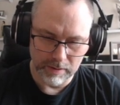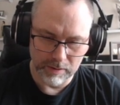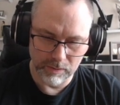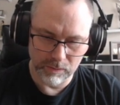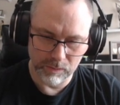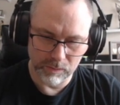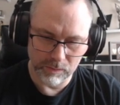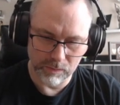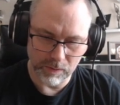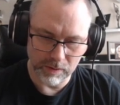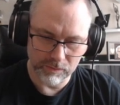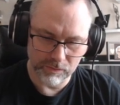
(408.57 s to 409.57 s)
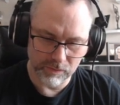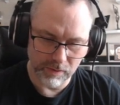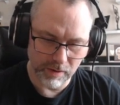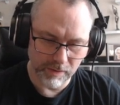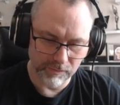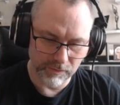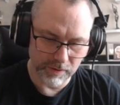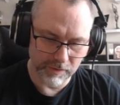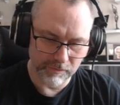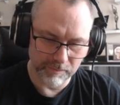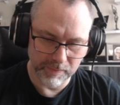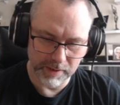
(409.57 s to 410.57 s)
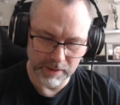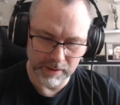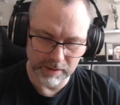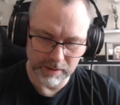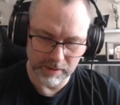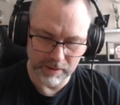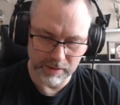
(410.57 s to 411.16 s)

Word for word: Oh, I'd rather it have been.